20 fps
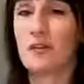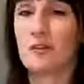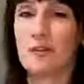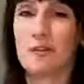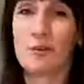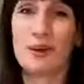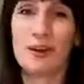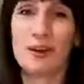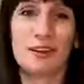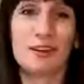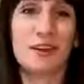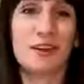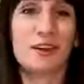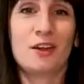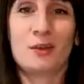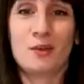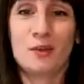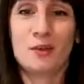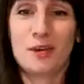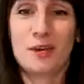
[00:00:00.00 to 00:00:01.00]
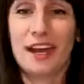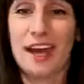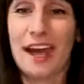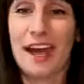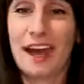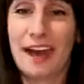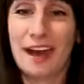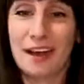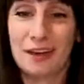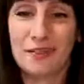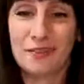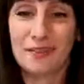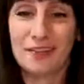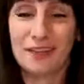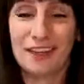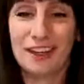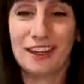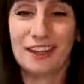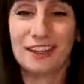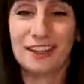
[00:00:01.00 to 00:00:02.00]
what we have
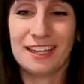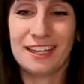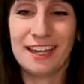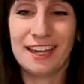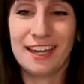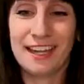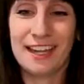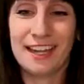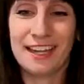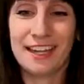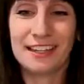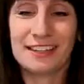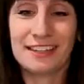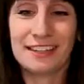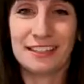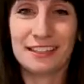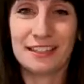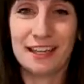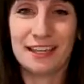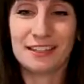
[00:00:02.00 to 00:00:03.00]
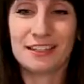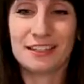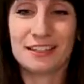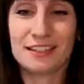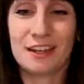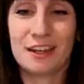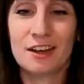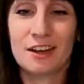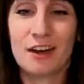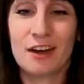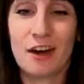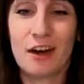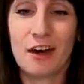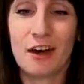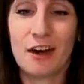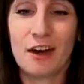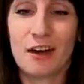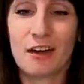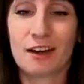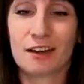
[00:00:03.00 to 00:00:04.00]
in the end, and that's
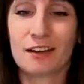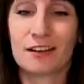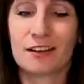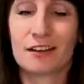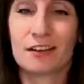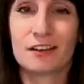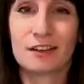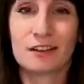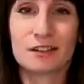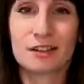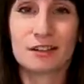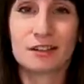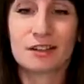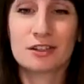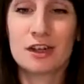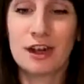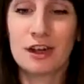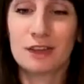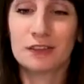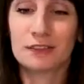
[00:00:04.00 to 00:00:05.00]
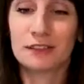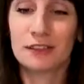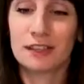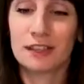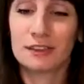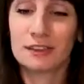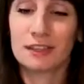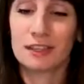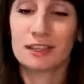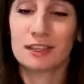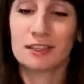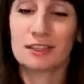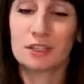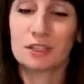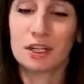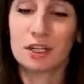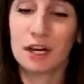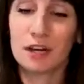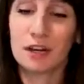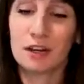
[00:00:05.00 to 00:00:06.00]
our chocolate
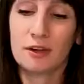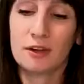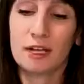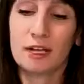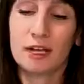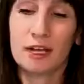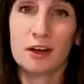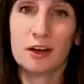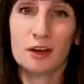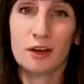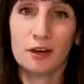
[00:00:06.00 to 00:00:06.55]
cherry